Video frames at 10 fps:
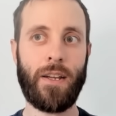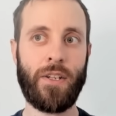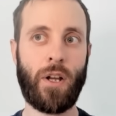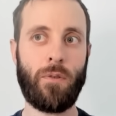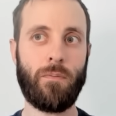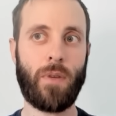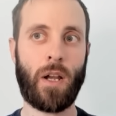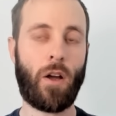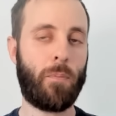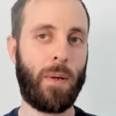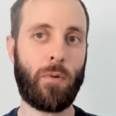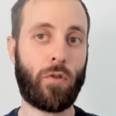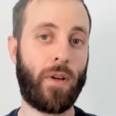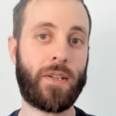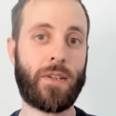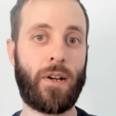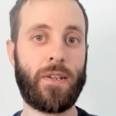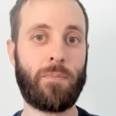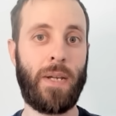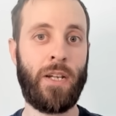You know, a lot of people
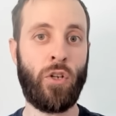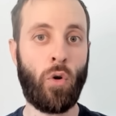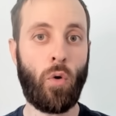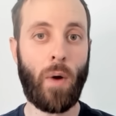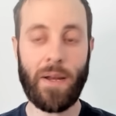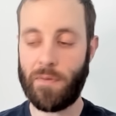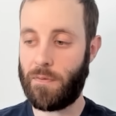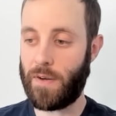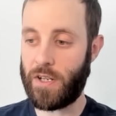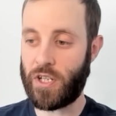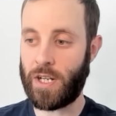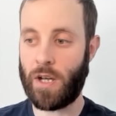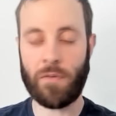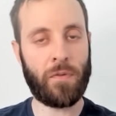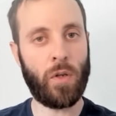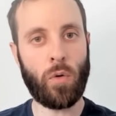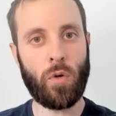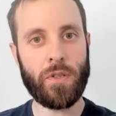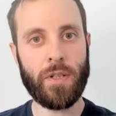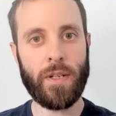criticise me in Norway for finishing at a
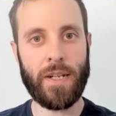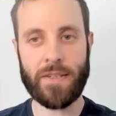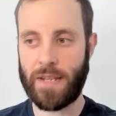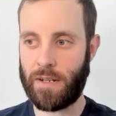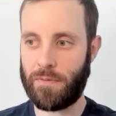fjord instead